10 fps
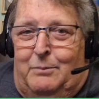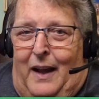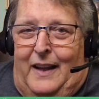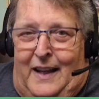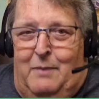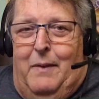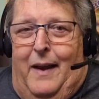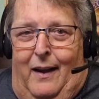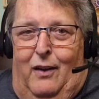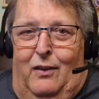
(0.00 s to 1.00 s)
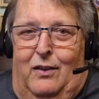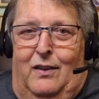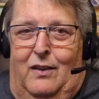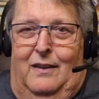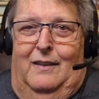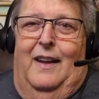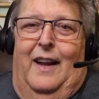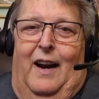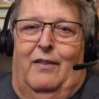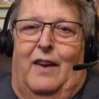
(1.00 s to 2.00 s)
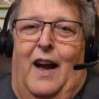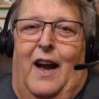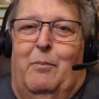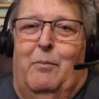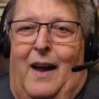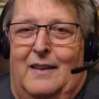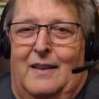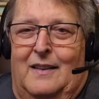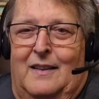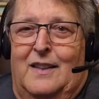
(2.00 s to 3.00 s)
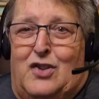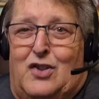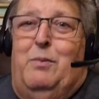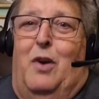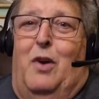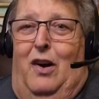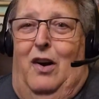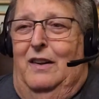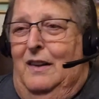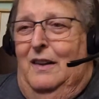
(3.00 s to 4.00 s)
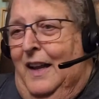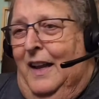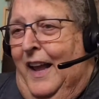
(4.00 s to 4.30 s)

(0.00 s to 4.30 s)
email and I've got my StreamYard and